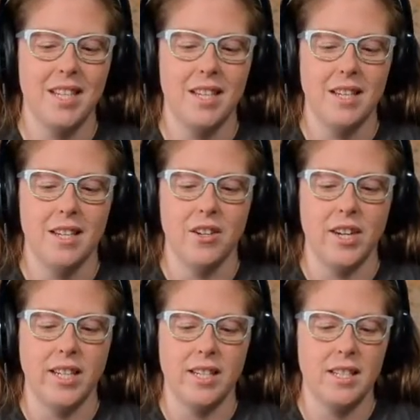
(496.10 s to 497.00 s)
All
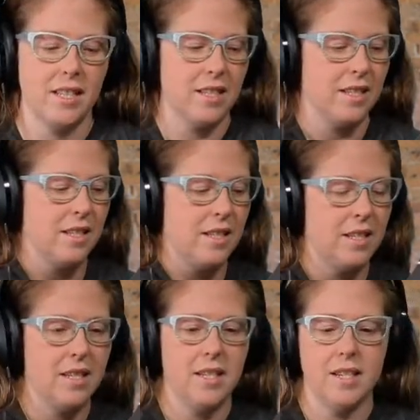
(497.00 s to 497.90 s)
right.
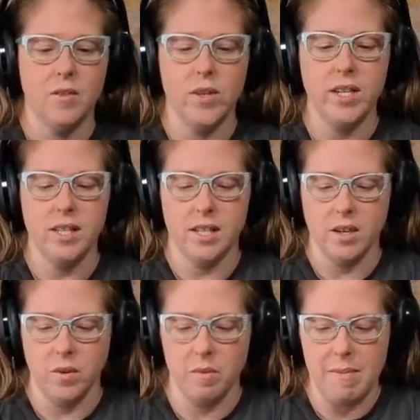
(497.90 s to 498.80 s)
I'm going to
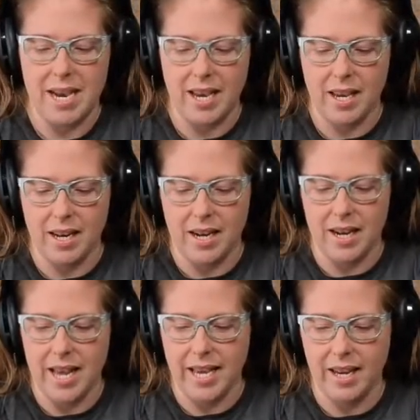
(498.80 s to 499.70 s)
start with my
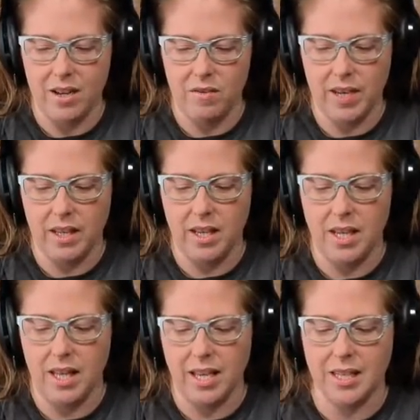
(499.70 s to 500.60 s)
negative LED
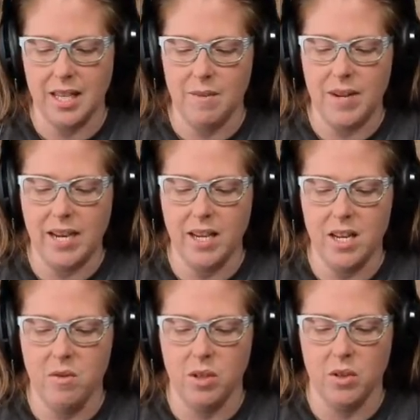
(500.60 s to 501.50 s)
legs, and I'm not going
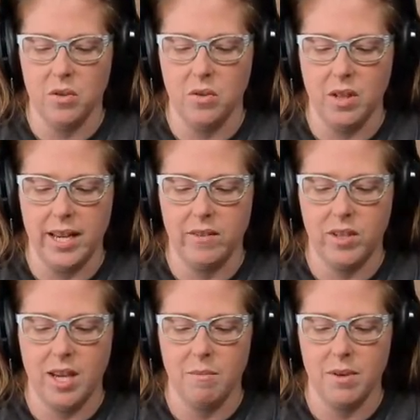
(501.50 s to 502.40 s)
to use a whole lot of
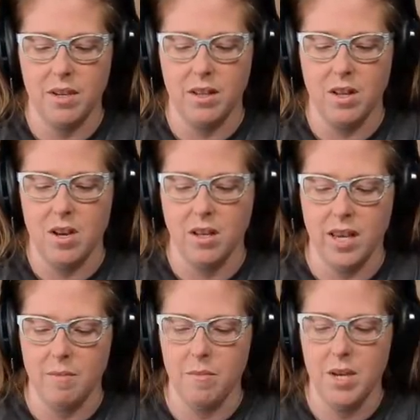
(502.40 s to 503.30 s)
tape along
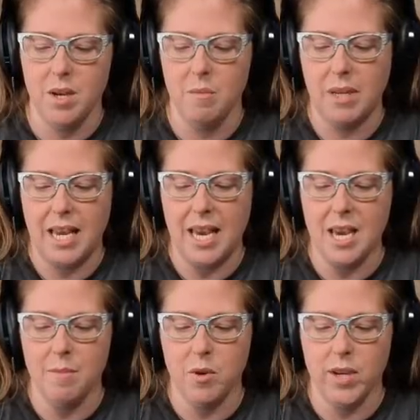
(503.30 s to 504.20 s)
them, but I
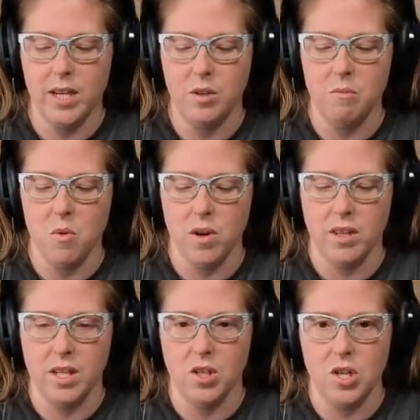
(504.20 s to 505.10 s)
am going to do more
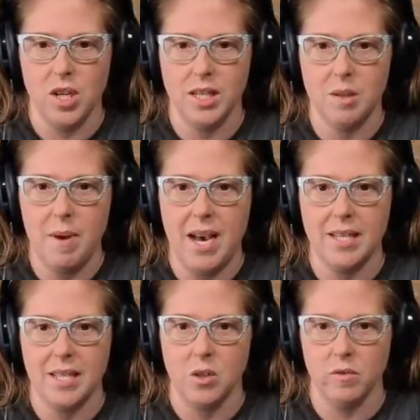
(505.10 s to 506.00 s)
than just
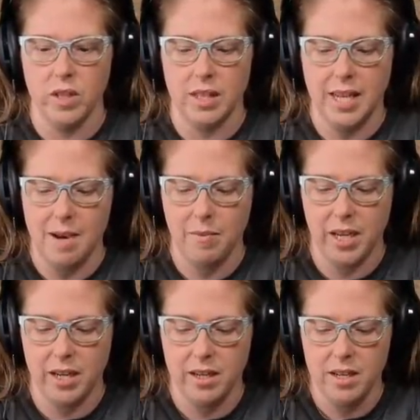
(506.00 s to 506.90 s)
pass it over the top
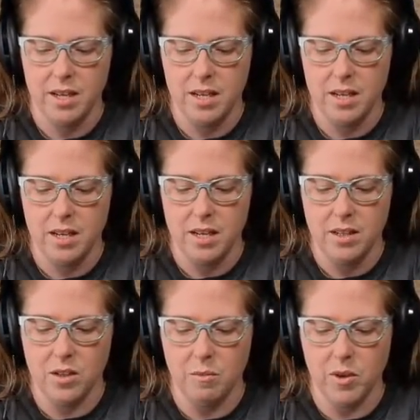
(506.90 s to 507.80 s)
there.
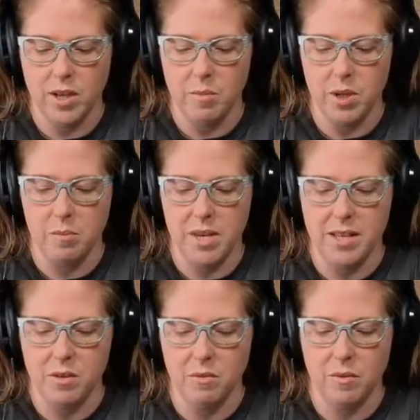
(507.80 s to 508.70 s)
So I'm going to put a
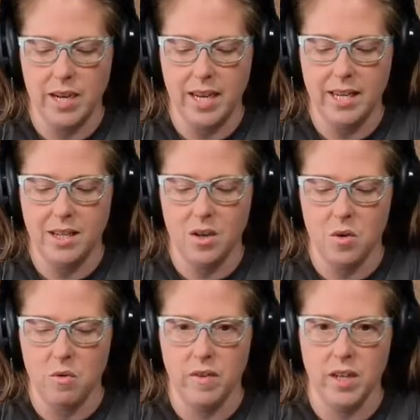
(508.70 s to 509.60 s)
piece right
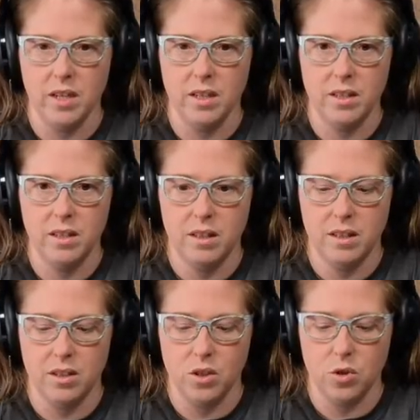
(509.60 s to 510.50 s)
over
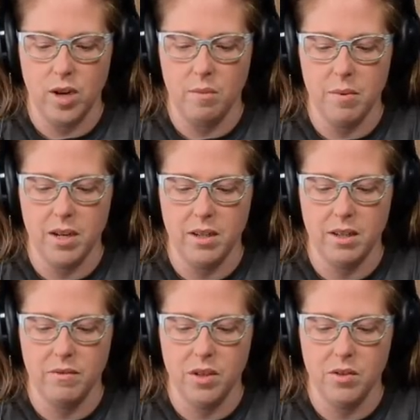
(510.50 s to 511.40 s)
the straight part
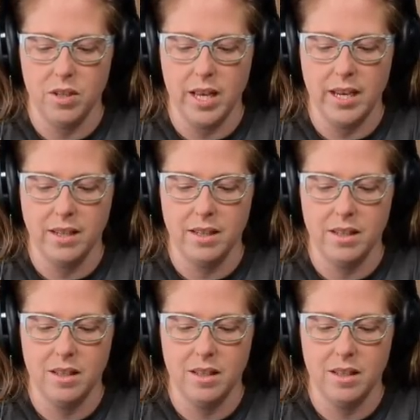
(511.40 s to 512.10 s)
of those legs,